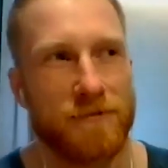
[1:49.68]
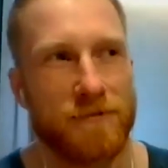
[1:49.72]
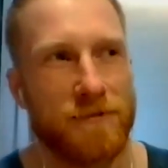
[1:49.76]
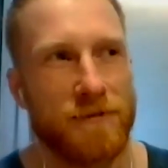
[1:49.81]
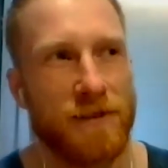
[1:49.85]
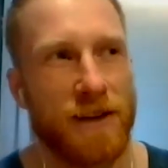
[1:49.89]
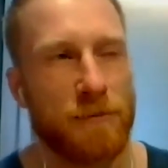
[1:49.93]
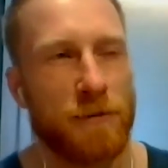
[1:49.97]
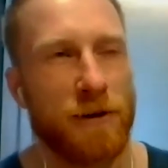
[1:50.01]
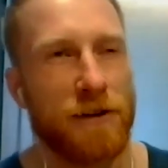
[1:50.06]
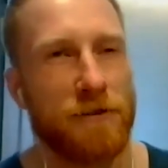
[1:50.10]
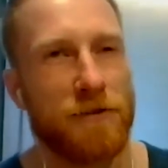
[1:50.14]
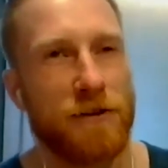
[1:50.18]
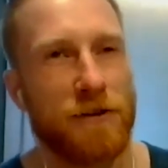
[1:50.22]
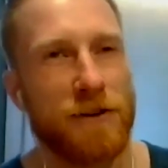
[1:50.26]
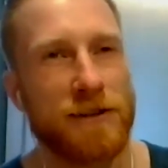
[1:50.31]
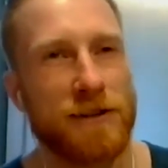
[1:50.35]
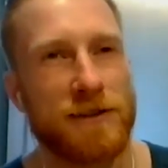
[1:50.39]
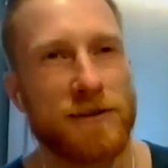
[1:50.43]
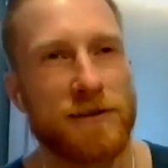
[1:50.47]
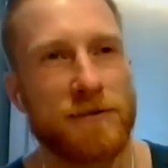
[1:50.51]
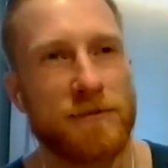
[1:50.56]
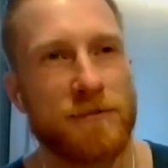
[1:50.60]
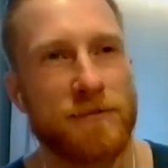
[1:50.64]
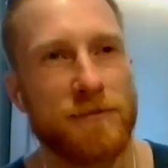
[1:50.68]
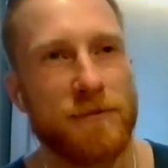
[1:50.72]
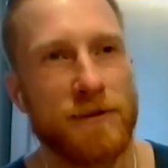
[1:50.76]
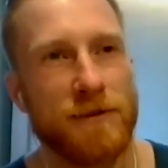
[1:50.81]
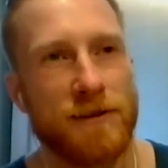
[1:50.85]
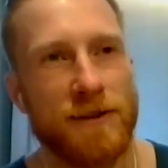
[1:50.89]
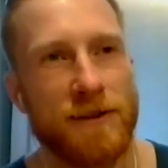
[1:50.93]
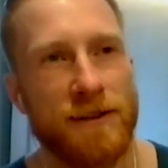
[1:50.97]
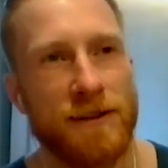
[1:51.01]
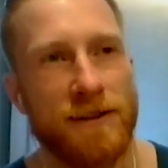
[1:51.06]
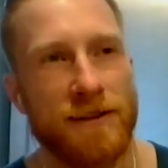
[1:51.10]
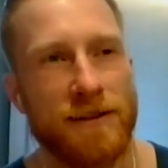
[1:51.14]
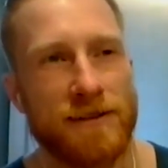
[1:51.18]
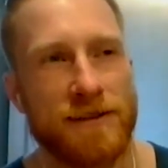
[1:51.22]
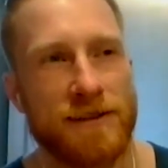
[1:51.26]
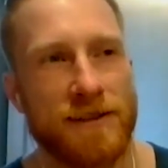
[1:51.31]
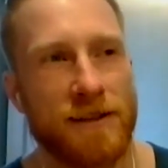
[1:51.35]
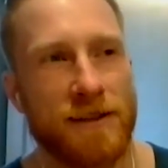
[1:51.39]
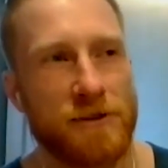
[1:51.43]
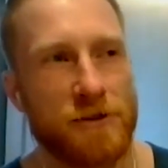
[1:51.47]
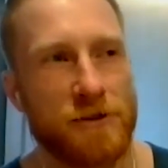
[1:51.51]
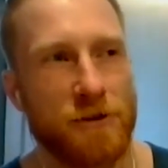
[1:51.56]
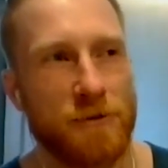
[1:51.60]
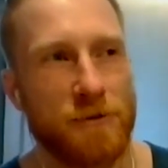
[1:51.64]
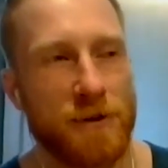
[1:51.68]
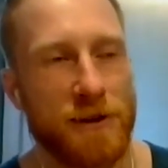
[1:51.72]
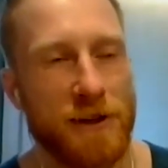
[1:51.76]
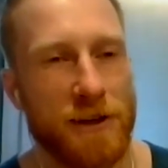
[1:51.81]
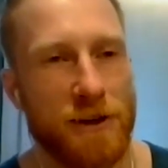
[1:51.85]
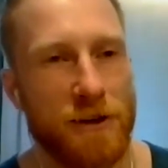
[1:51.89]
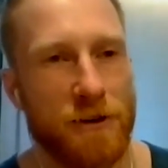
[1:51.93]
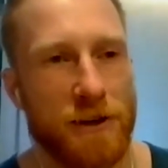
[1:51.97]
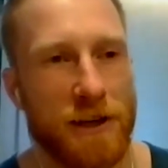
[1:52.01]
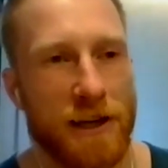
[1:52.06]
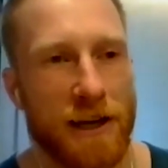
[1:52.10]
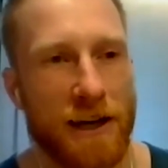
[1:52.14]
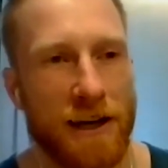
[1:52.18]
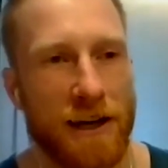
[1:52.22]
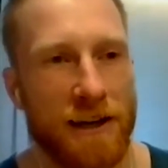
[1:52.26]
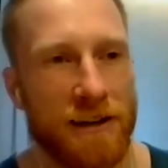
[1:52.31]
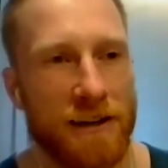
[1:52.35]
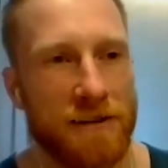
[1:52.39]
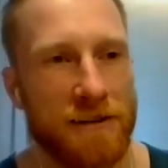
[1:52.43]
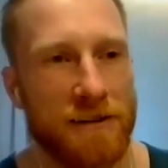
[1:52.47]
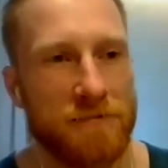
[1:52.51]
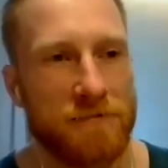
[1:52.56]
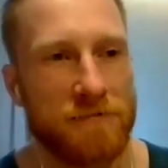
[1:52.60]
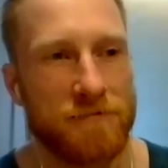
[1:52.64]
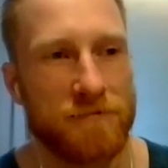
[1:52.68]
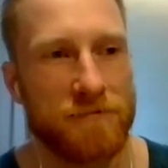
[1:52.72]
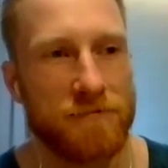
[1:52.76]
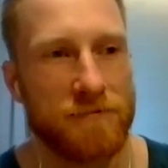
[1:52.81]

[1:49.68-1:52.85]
Like my first stunt job in the UK,